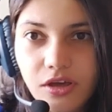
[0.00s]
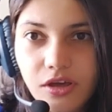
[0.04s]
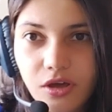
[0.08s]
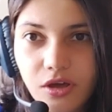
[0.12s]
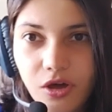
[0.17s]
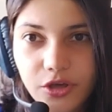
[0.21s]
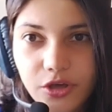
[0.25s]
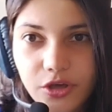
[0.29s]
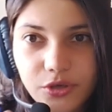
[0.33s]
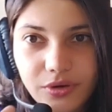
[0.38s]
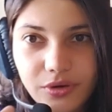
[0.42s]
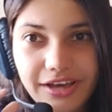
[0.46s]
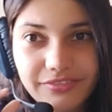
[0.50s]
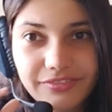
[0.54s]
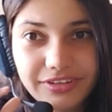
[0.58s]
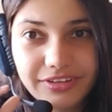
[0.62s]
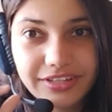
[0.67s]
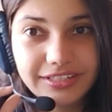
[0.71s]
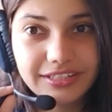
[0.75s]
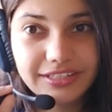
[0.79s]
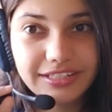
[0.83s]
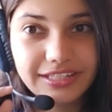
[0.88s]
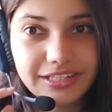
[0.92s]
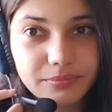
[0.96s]
or you have an
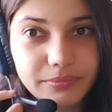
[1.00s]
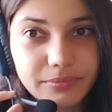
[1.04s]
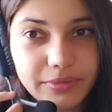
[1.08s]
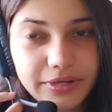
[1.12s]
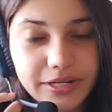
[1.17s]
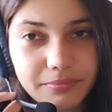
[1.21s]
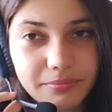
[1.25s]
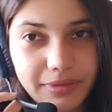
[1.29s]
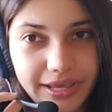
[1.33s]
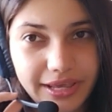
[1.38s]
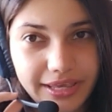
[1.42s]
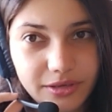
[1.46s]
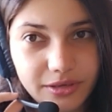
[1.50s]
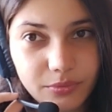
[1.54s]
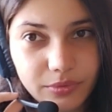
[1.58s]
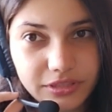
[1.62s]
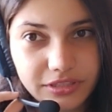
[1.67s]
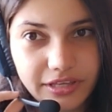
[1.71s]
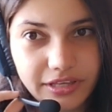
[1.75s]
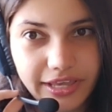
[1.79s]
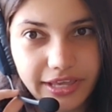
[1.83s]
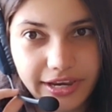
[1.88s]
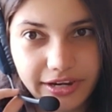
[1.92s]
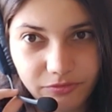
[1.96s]
inbuilt mic with a
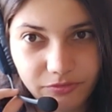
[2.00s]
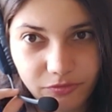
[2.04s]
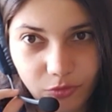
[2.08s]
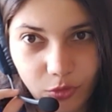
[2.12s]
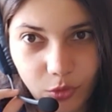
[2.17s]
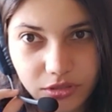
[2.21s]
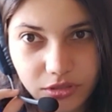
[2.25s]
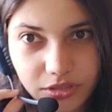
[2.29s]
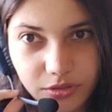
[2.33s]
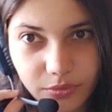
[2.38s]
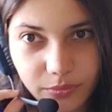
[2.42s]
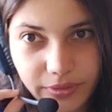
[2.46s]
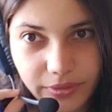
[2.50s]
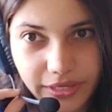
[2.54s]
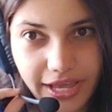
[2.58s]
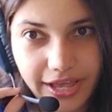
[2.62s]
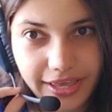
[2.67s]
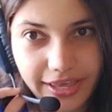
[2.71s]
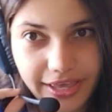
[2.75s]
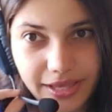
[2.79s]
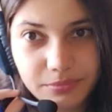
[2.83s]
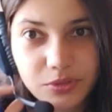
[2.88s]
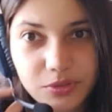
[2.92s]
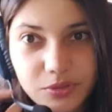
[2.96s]
headphone, the way I
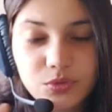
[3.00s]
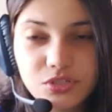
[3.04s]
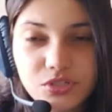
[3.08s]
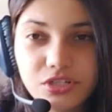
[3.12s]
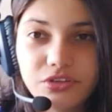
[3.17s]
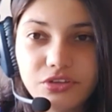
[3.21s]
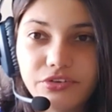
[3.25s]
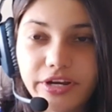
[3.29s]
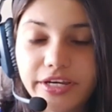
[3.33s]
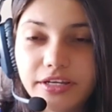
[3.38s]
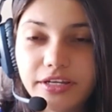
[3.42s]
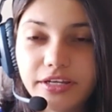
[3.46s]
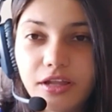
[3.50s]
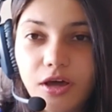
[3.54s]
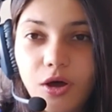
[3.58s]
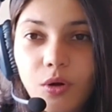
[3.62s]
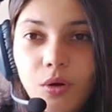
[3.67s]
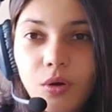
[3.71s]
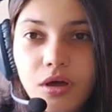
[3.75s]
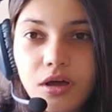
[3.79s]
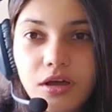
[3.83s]
am using right now,